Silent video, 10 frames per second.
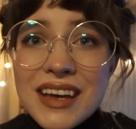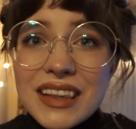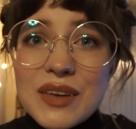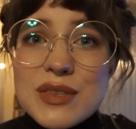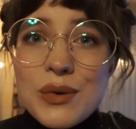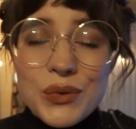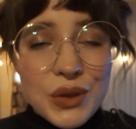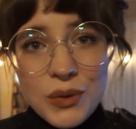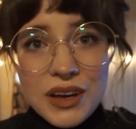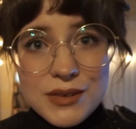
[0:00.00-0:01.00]
that was the only
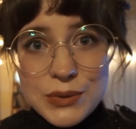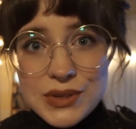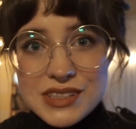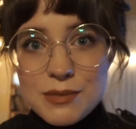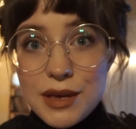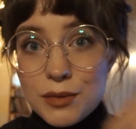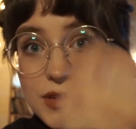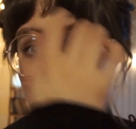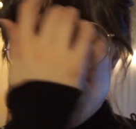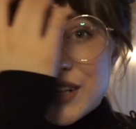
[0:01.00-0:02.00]
way I was going to be able
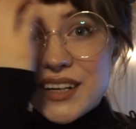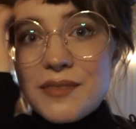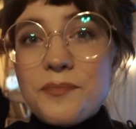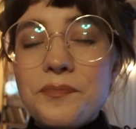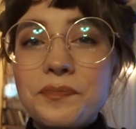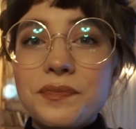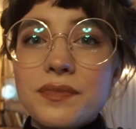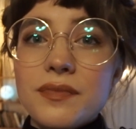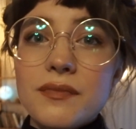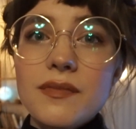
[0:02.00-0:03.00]
to wear it.
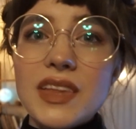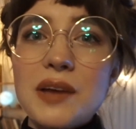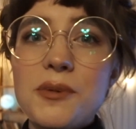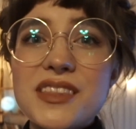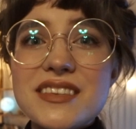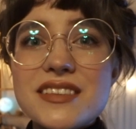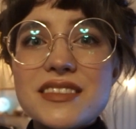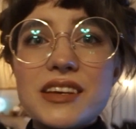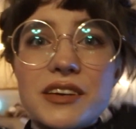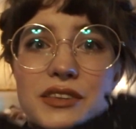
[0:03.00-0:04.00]
But this is
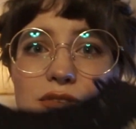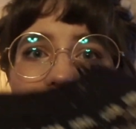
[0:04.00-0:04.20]
the Guthrie